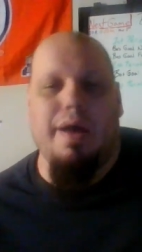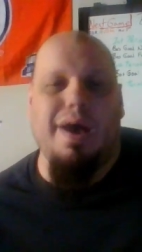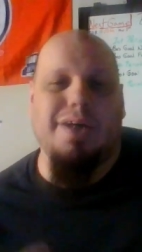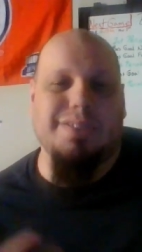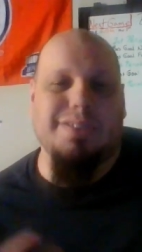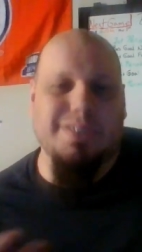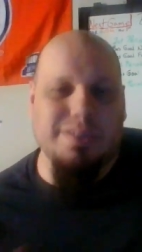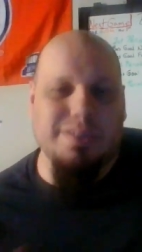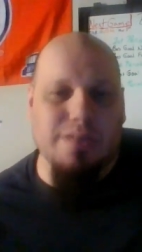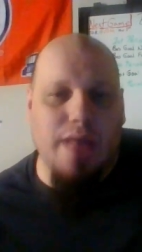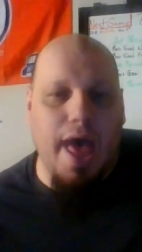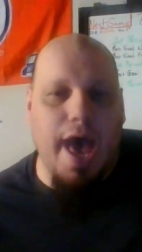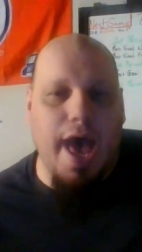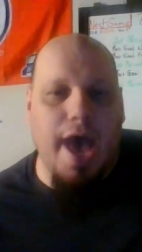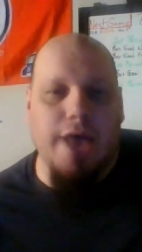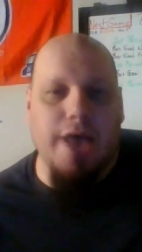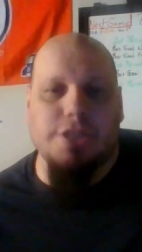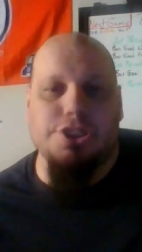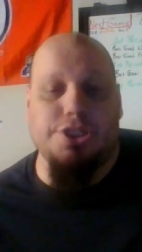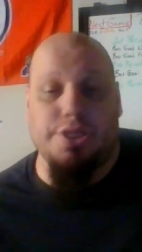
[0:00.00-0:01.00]
a
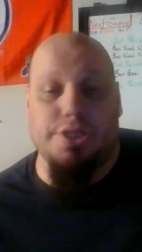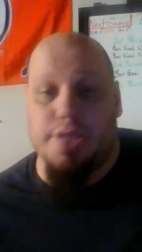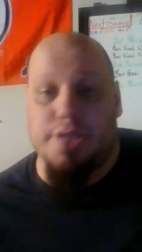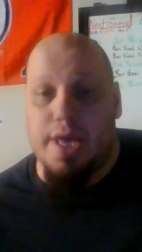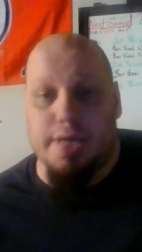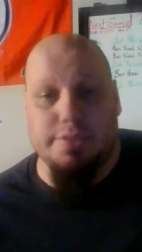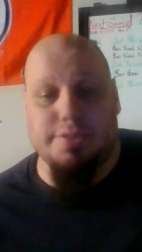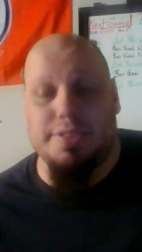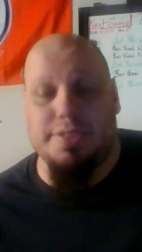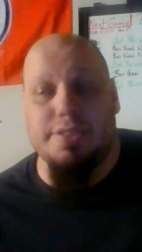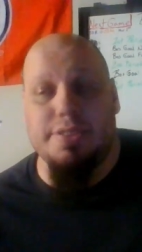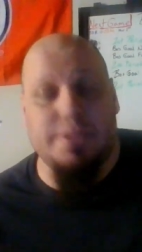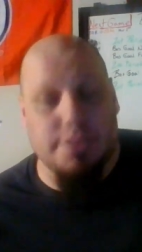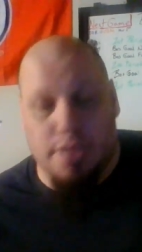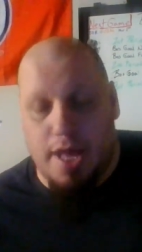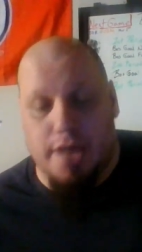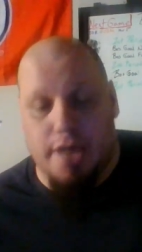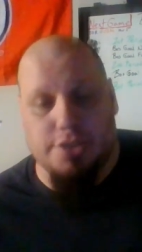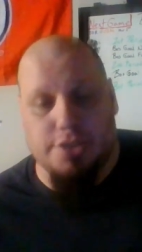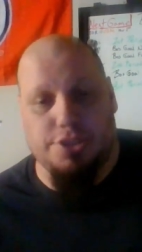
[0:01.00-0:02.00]
slash. Yes, he
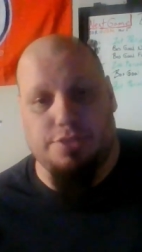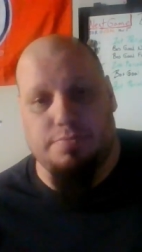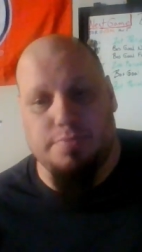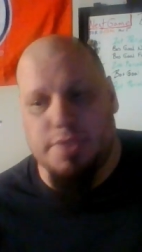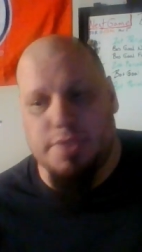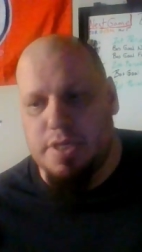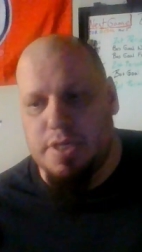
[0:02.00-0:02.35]
slashed him.